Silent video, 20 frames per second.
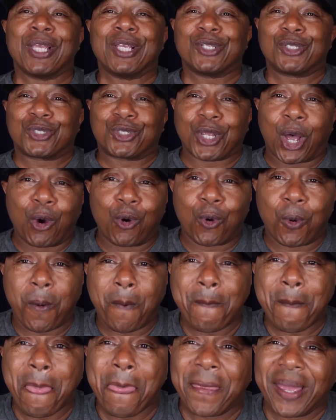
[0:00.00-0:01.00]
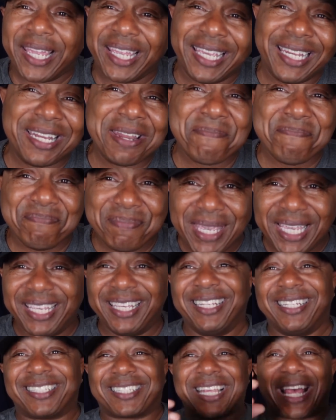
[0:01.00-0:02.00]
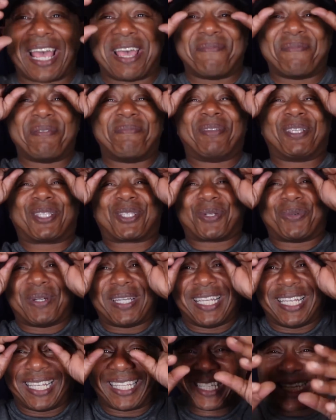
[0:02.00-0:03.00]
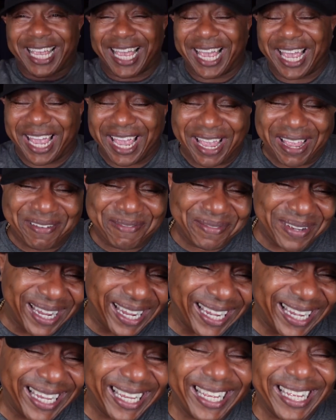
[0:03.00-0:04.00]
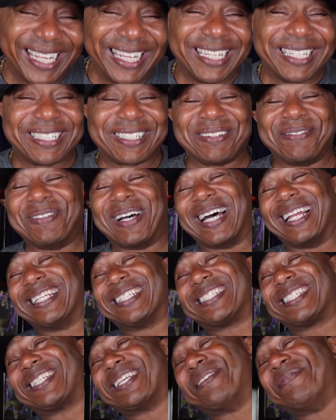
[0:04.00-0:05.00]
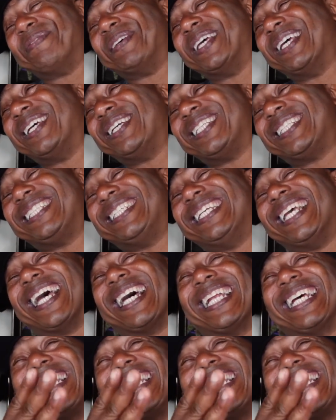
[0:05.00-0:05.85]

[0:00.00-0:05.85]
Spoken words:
So in the meantime, in between time, man, somebody sent me yet